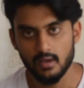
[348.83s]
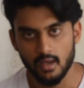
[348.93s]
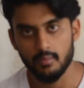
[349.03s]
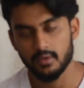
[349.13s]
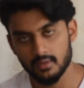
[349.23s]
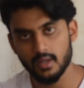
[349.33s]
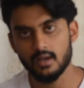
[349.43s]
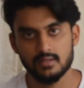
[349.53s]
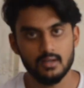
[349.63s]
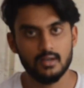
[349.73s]
I mean, that
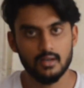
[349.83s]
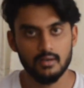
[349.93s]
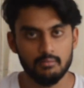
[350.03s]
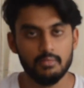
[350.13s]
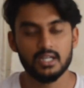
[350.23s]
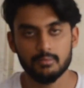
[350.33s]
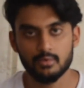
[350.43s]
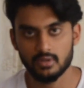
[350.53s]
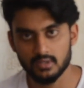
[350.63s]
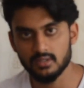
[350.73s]
is a little better
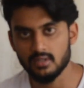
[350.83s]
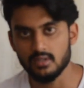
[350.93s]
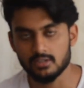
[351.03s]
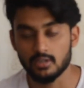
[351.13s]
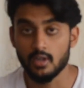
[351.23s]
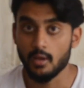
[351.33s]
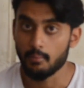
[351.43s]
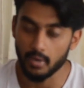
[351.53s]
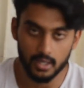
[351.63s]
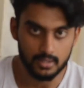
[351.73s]
product than this.
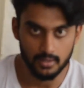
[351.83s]
But